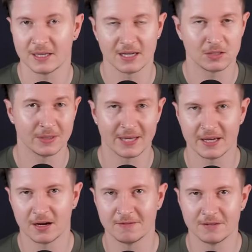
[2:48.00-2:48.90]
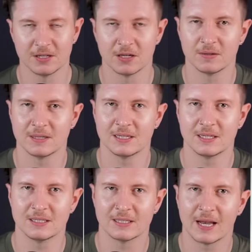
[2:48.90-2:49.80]
get with A I video
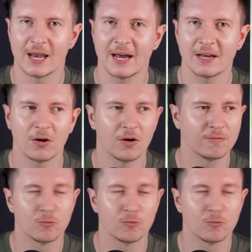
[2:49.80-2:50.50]
is a lack of